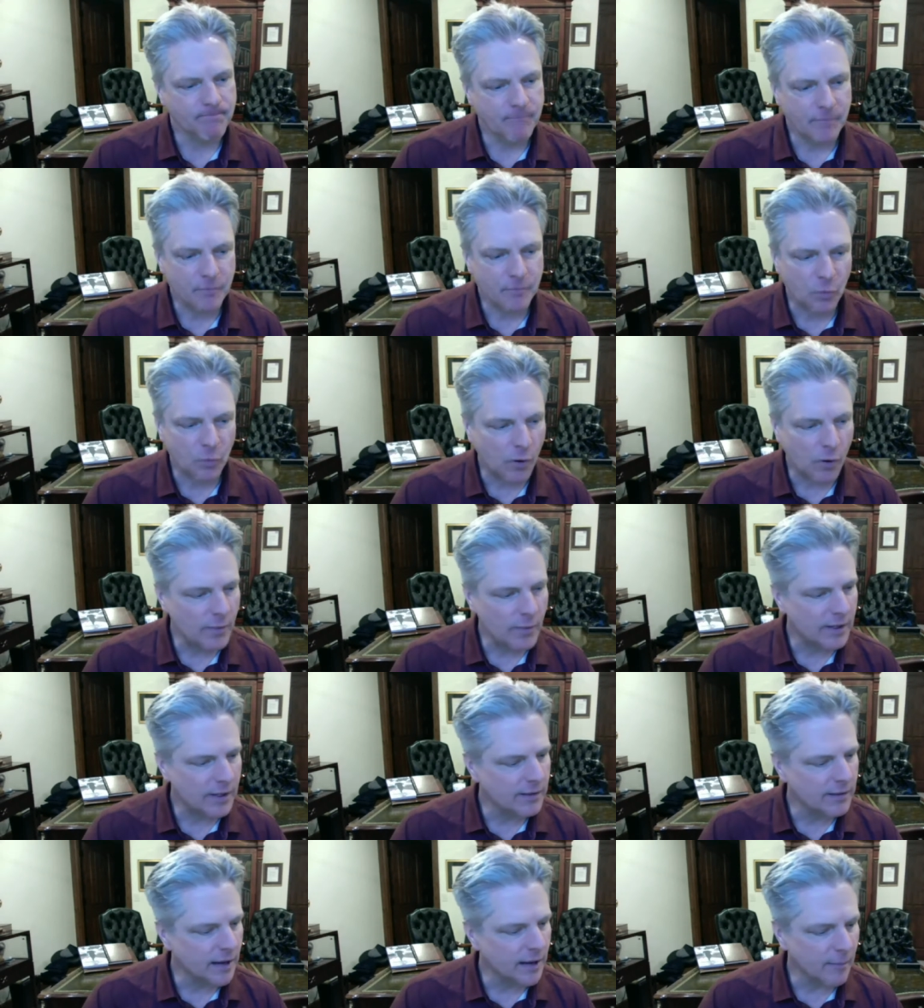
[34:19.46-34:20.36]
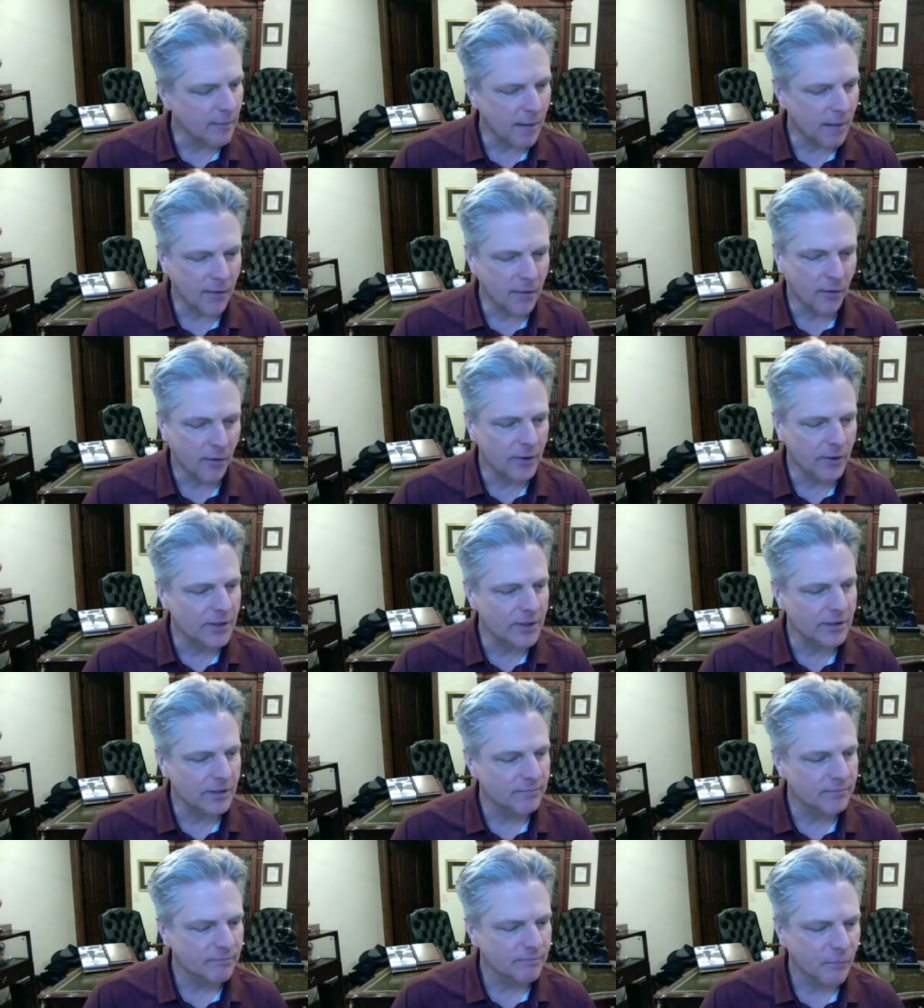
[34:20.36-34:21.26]
woman uh, mother
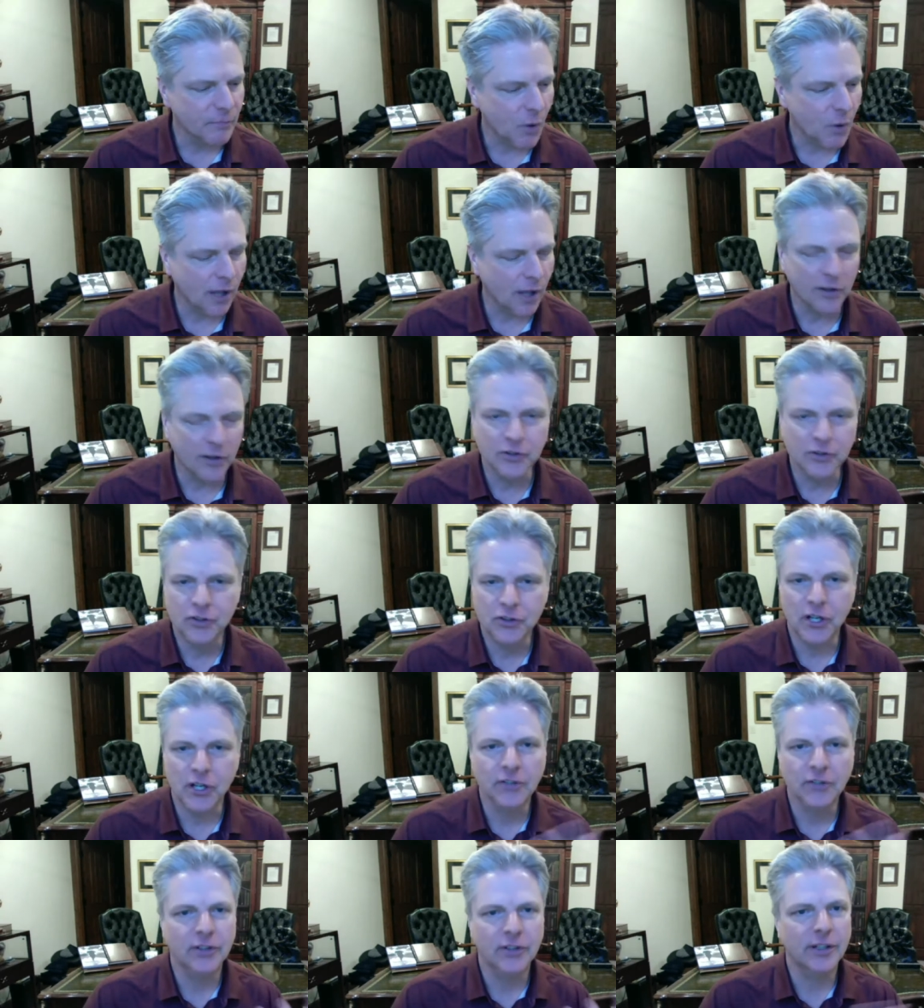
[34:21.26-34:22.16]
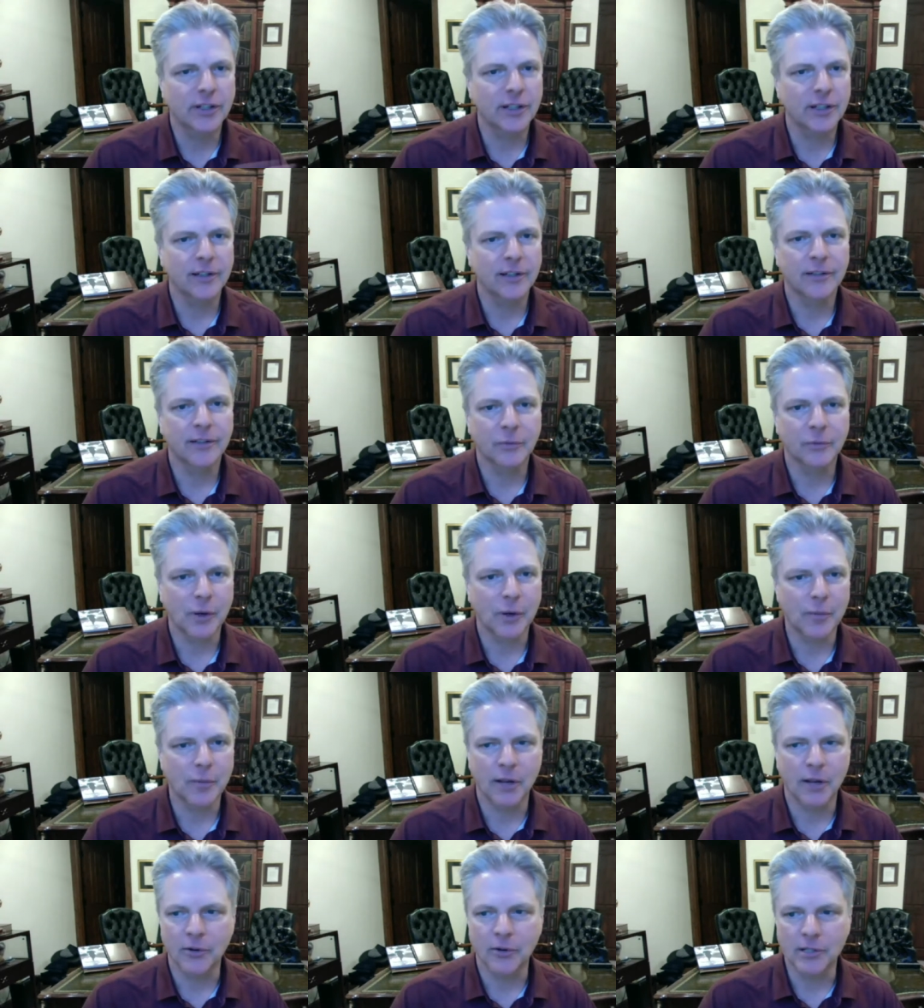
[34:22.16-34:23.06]
well adjusted sweet
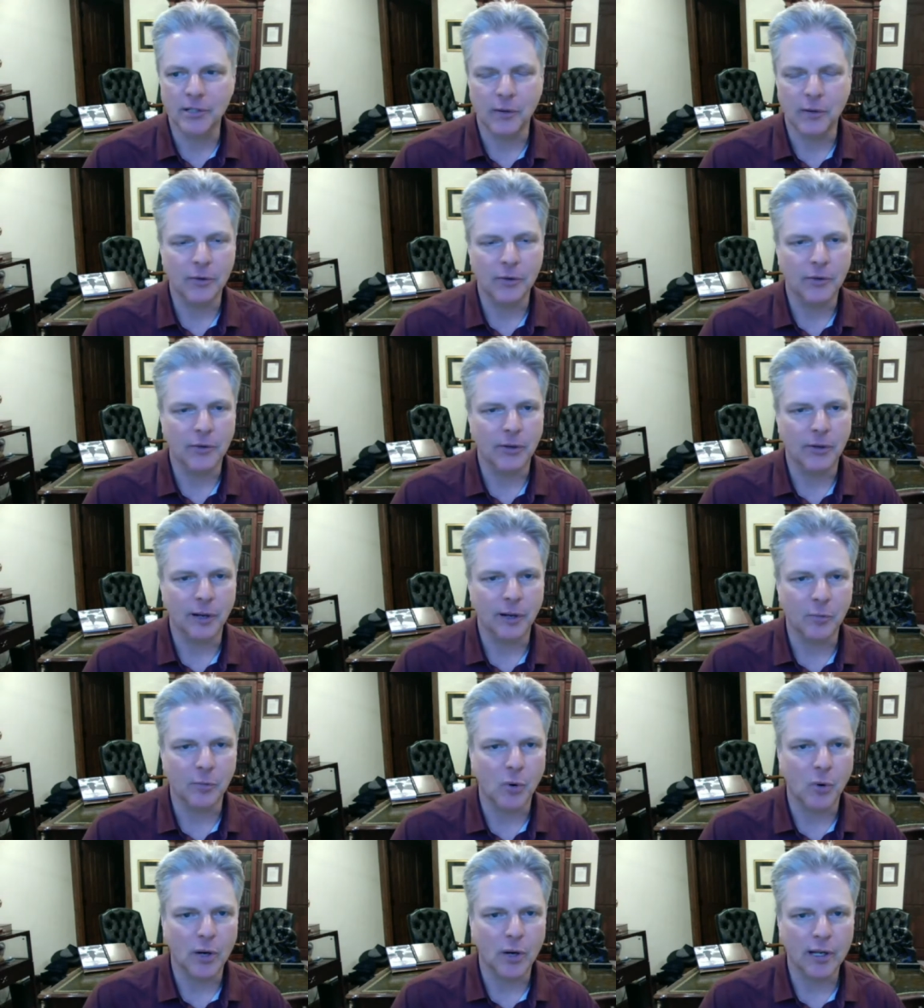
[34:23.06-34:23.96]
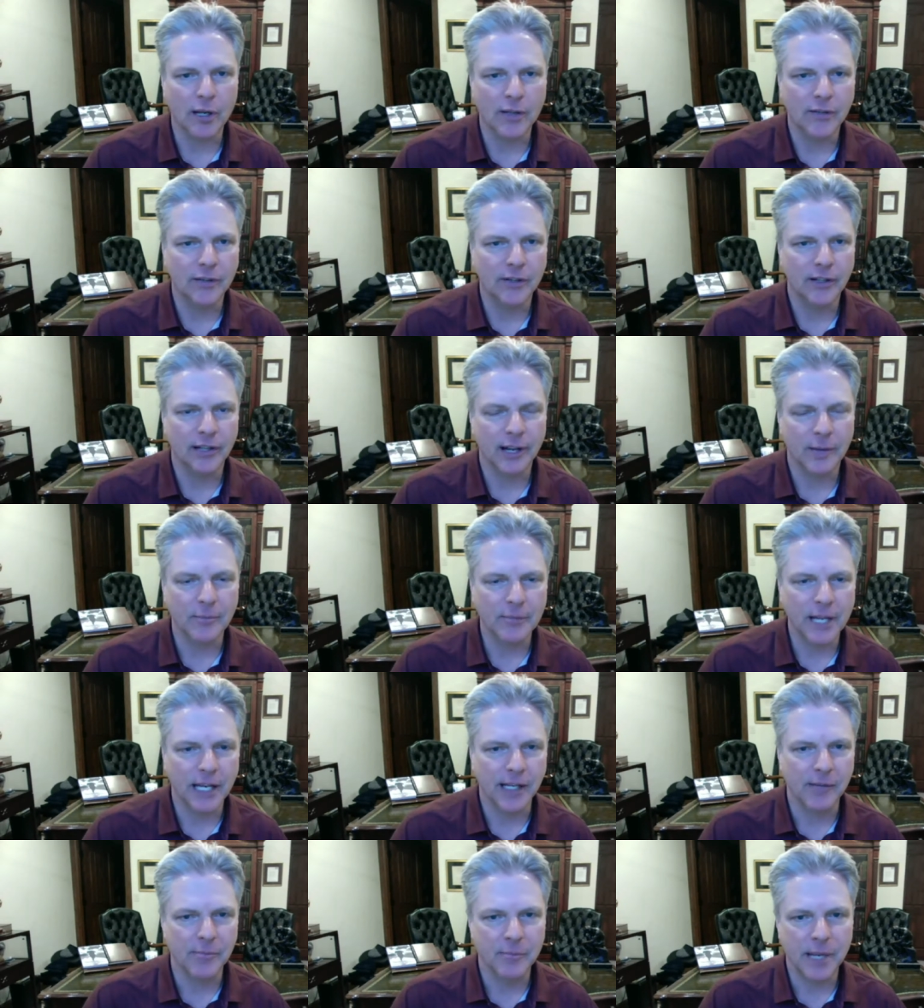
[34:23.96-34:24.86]
mother's there with three little boys and i'm
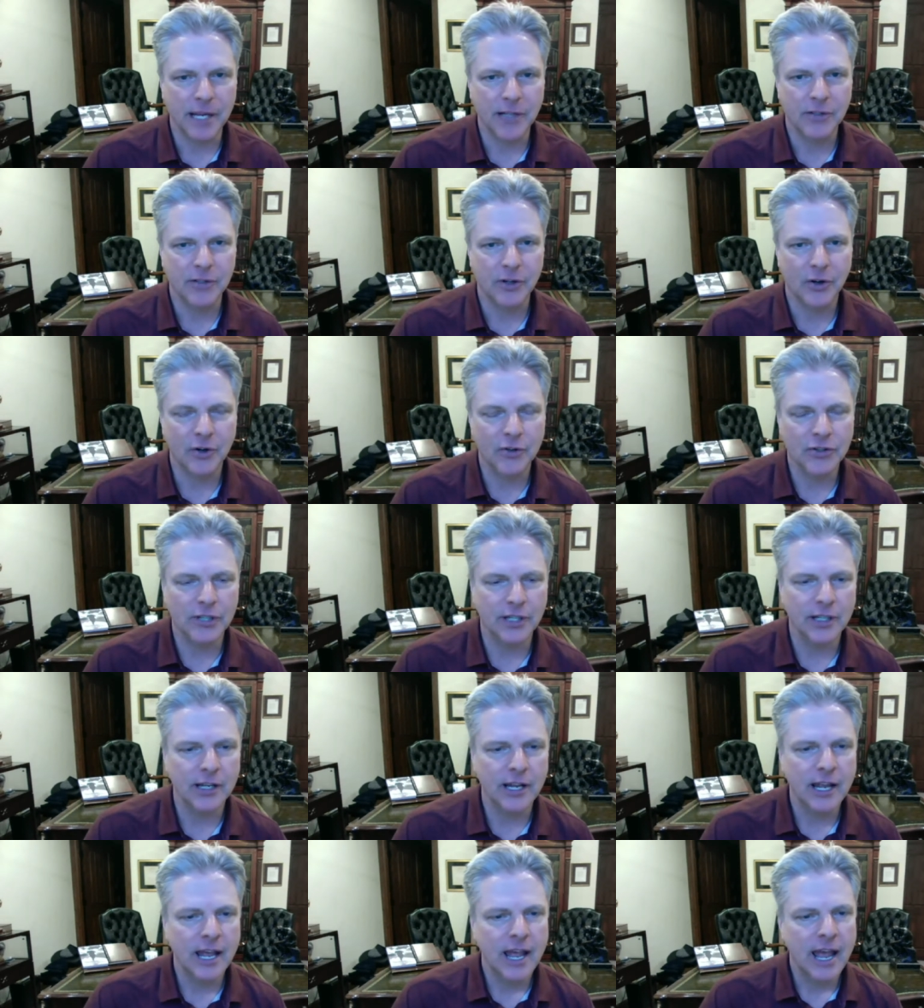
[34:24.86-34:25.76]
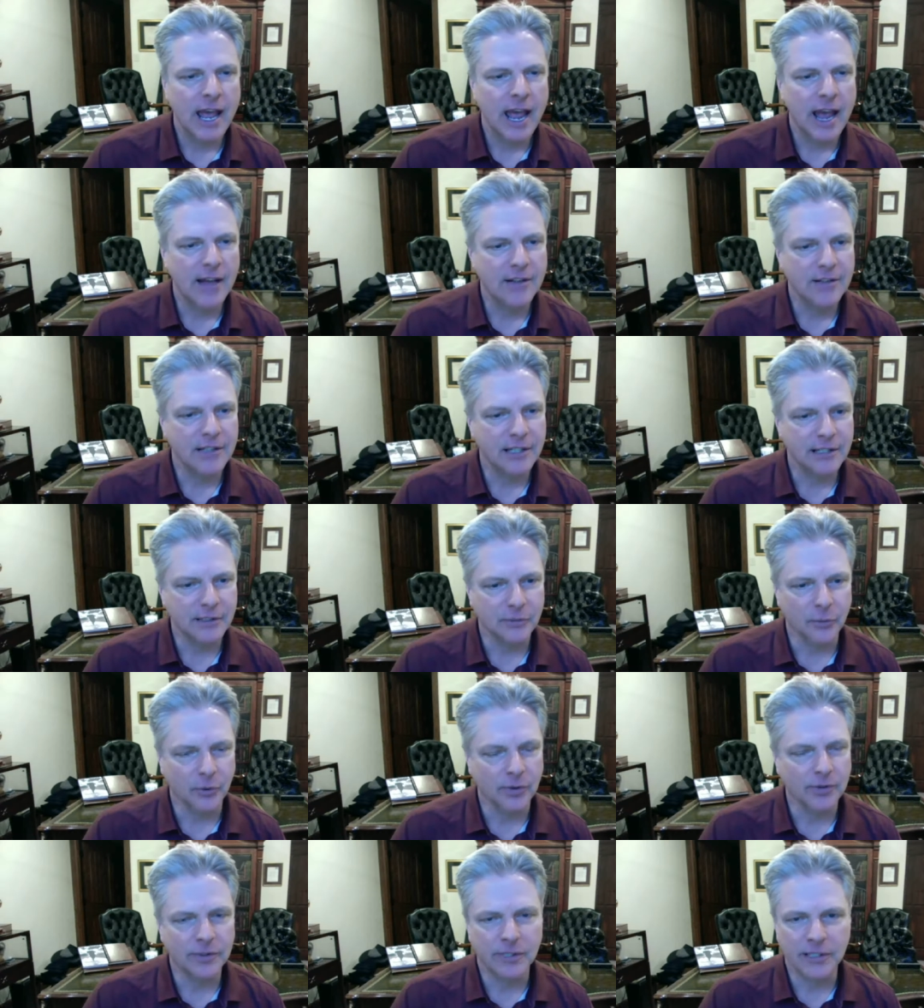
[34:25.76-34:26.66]
taking pictures and she's
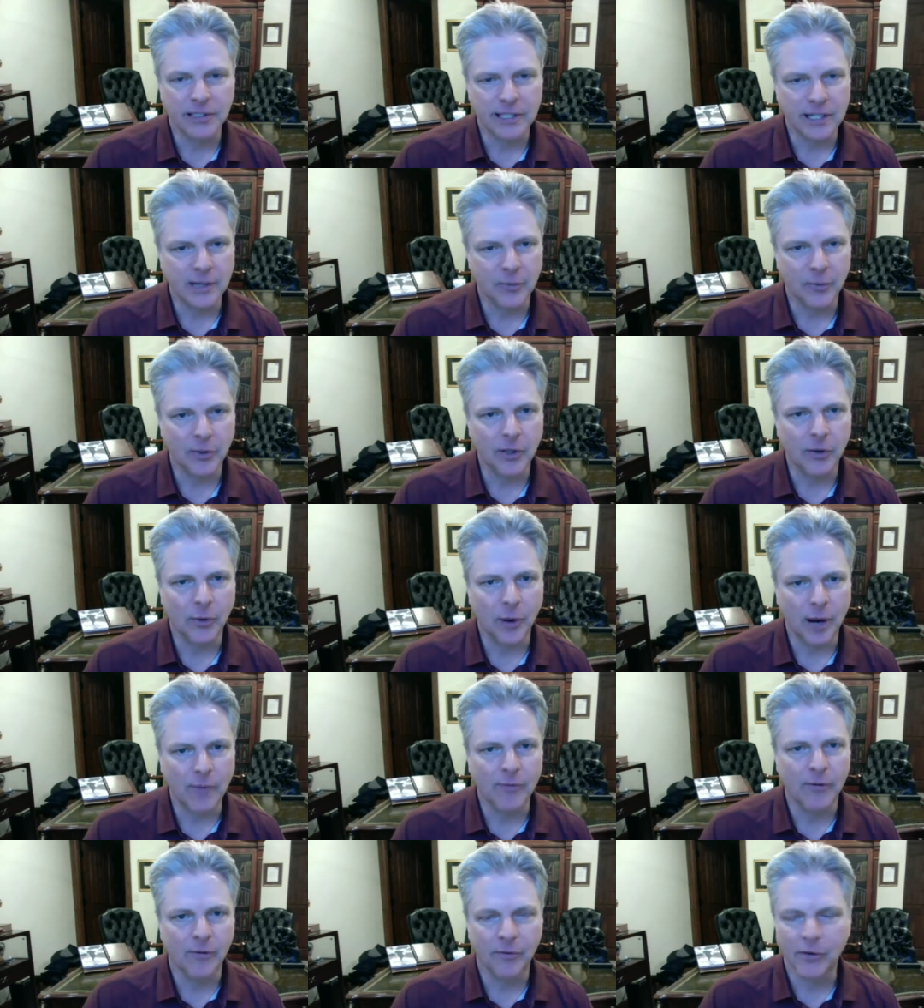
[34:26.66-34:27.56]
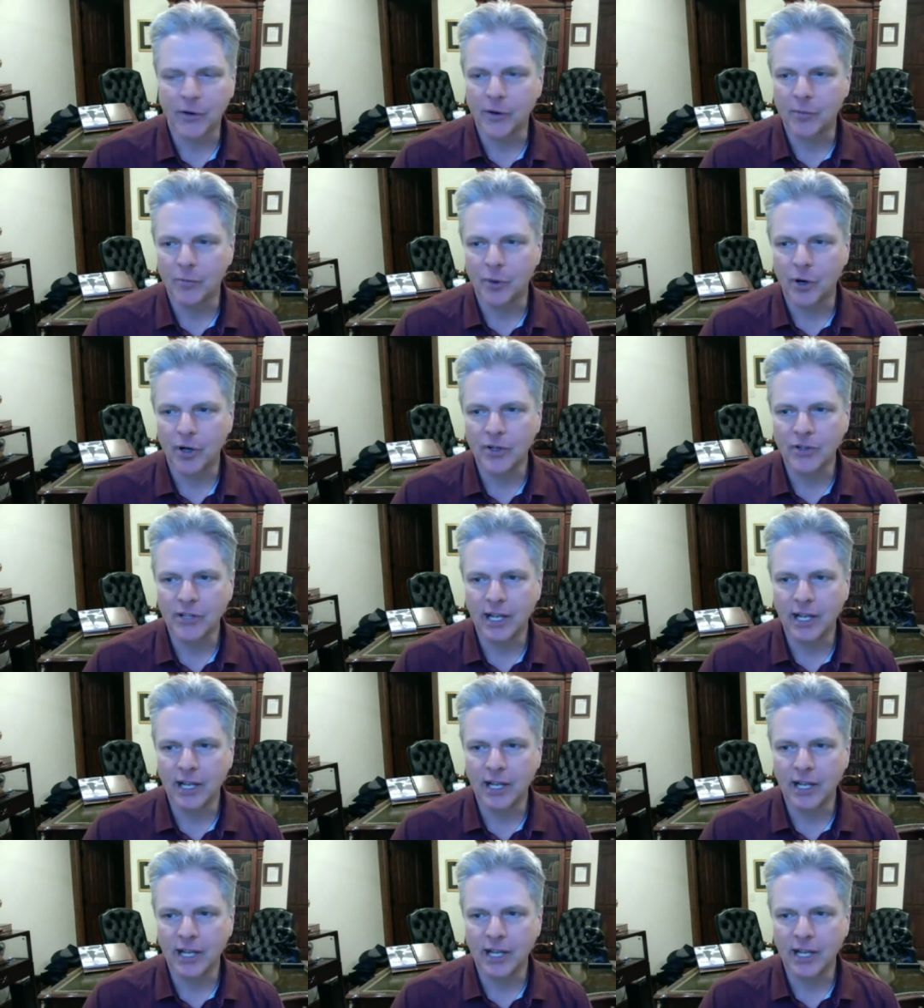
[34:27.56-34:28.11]
just said, I'm really grateful for your books.